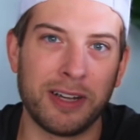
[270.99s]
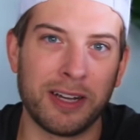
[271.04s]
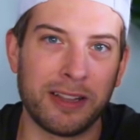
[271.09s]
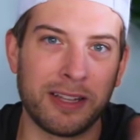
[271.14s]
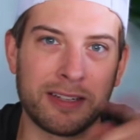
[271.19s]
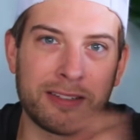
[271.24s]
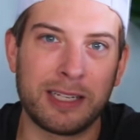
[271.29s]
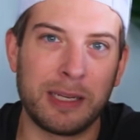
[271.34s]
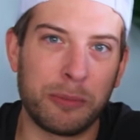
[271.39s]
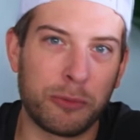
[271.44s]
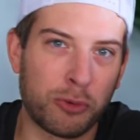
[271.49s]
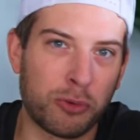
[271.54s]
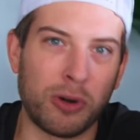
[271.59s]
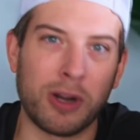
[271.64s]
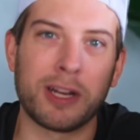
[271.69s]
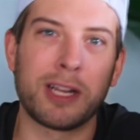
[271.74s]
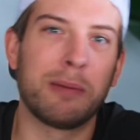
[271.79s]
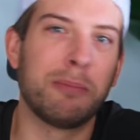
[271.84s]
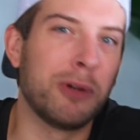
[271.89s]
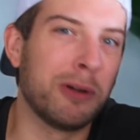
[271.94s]
and let's keep
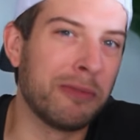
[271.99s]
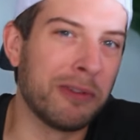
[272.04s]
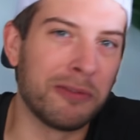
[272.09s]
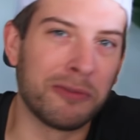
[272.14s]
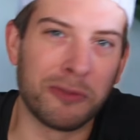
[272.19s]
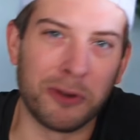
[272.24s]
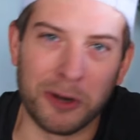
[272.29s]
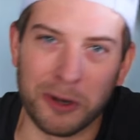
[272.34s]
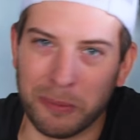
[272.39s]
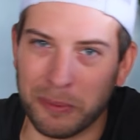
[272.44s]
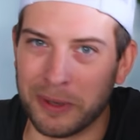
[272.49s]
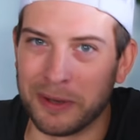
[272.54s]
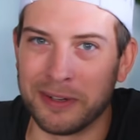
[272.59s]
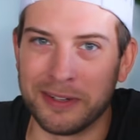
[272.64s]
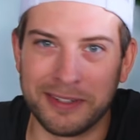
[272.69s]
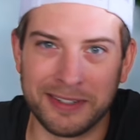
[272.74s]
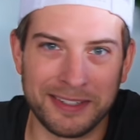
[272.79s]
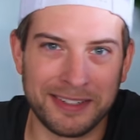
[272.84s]
trucking moving forward.